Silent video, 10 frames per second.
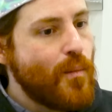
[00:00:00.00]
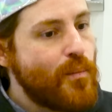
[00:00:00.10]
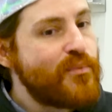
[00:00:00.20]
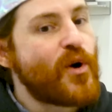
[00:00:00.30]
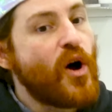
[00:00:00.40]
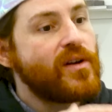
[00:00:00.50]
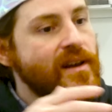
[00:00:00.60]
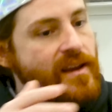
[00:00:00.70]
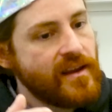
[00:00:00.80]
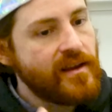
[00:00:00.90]

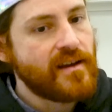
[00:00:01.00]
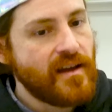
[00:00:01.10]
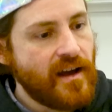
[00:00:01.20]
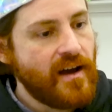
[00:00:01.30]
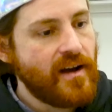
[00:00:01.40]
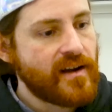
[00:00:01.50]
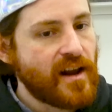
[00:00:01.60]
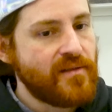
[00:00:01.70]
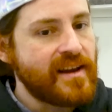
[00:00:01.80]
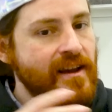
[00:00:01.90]
broadly
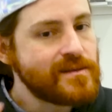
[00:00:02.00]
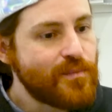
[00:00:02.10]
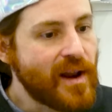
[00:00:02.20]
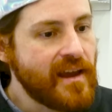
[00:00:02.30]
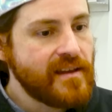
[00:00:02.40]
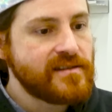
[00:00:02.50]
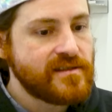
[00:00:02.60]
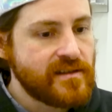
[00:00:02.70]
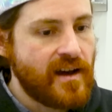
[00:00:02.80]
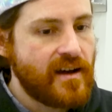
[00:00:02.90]
kind of like
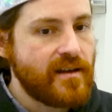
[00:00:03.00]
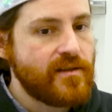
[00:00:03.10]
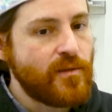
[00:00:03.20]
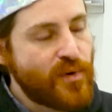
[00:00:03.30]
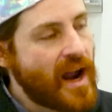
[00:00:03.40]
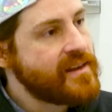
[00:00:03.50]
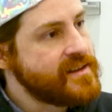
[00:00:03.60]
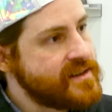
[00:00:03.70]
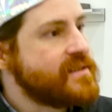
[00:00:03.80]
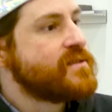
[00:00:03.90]
explains the
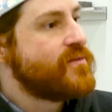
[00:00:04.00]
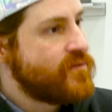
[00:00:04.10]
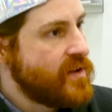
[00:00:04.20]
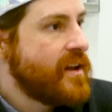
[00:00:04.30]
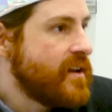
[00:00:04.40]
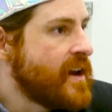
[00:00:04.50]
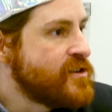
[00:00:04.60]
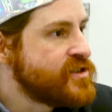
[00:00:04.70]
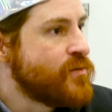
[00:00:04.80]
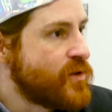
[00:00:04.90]
practices of
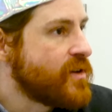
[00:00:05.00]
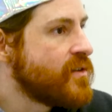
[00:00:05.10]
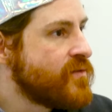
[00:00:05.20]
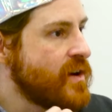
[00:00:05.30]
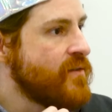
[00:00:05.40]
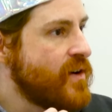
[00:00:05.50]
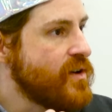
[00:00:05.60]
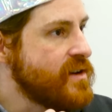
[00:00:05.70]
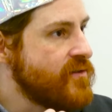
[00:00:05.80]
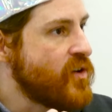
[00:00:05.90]
energy work
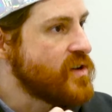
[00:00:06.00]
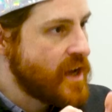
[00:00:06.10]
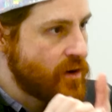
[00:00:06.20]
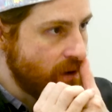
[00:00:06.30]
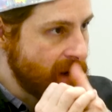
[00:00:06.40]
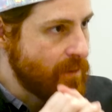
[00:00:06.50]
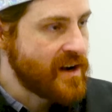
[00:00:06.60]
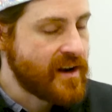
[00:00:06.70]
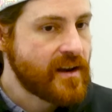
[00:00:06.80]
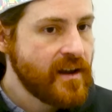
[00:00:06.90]
very, very generally. I
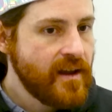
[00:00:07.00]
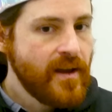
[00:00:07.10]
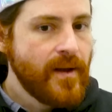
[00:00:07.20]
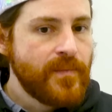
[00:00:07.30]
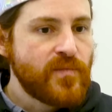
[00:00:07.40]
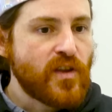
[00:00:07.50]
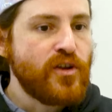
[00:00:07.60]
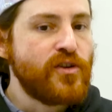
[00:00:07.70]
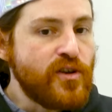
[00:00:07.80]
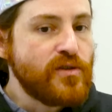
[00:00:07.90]
mean, like
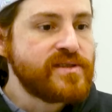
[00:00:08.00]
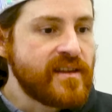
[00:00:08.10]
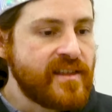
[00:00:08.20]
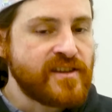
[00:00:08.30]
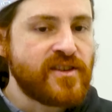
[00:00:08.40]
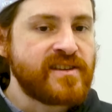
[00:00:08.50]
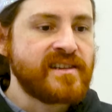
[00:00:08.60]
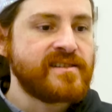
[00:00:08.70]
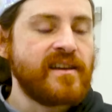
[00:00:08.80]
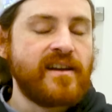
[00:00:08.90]
you're using things such
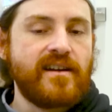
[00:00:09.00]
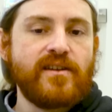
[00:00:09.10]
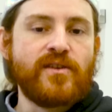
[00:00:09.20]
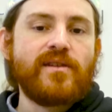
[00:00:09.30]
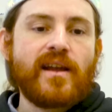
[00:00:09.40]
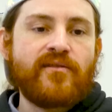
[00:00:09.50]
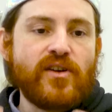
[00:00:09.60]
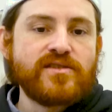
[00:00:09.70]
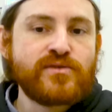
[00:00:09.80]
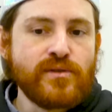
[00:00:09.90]
as, you know, like
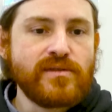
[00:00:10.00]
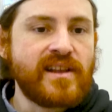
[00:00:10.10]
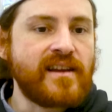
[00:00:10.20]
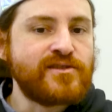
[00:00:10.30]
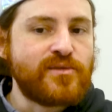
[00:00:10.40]
various tools like